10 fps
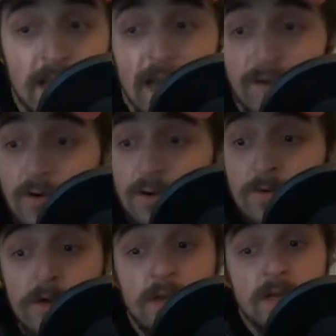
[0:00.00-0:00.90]

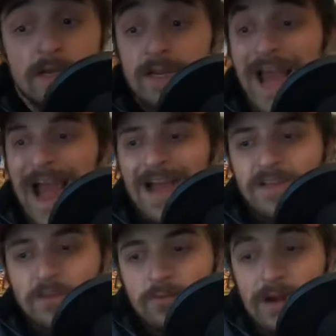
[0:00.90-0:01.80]
And
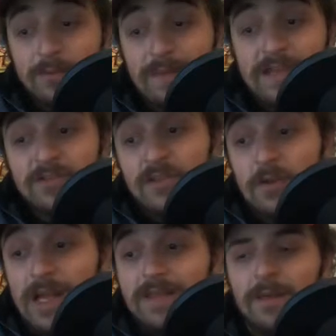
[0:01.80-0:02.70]
ask around, make sure that you
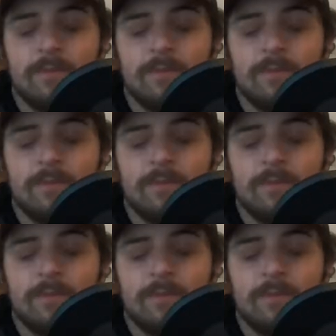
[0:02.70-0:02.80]
get them.